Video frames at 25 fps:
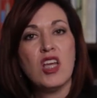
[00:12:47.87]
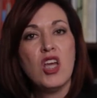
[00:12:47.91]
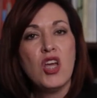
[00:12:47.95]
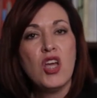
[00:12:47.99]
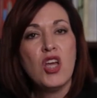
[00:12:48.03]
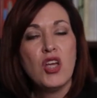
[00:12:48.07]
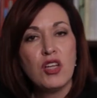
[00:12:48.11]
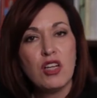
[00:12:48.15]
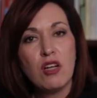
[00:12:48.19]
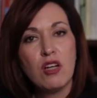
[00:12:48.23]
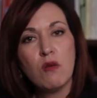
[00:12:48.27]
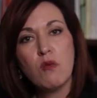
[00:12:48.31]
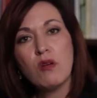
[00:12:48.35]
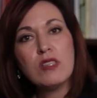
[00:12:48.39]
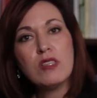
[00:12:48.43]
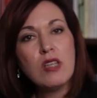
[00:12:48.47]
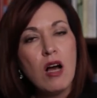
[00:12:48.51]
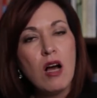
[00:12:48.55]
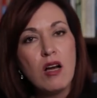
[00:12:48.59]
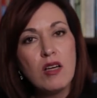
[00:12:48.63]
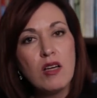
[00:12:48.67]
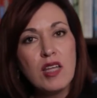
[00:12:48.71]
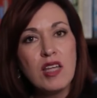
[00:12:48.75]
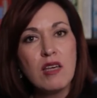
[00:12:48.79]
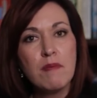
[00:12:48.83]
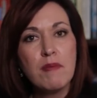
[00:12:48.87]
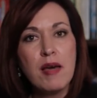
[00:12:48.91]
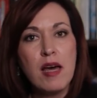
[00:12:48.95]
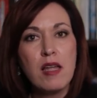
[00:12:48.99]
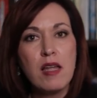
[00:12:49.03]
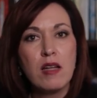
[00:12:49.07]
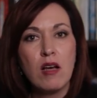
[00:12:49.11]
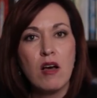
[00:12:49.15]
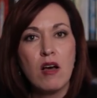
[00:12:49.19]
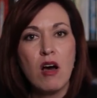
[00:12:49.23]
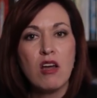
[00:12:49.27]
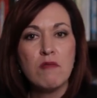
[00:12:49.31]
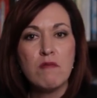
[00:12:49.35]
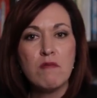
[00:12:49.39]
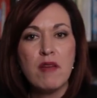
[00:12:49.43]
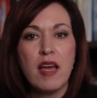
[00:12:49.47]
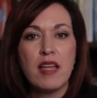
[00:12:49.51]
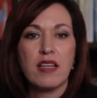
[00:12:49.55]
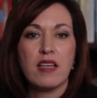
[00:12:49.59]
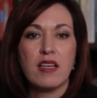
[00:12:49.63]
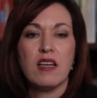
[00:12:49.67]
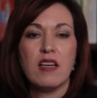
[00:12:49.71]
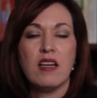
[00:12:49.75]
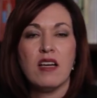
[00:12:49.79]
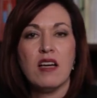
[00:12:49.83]
You know, we're talking about
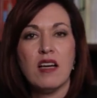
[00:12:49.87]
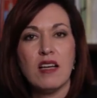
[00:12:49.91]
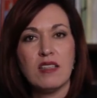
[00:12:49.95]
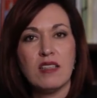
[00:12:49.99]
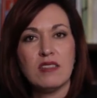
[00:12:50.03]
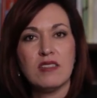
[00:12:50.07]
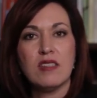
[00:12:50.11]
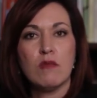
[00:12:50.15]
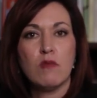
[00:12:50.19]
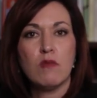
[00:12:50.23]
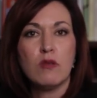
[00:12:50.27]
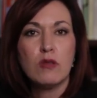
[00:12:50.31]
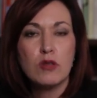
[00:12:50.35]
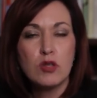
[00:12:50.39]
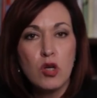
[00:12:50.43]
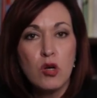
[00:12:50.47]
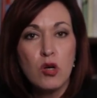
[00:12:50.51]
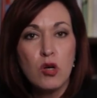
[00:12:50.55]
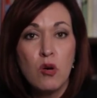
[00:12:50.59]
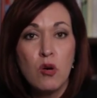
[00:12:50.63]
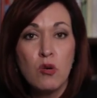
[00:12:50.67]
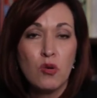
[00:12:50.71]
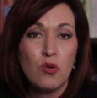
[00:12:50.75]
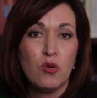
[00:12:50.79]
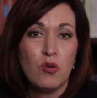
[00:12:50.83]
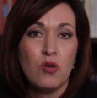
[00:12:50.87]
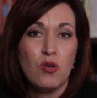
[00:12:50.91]
automatic cuts that will total,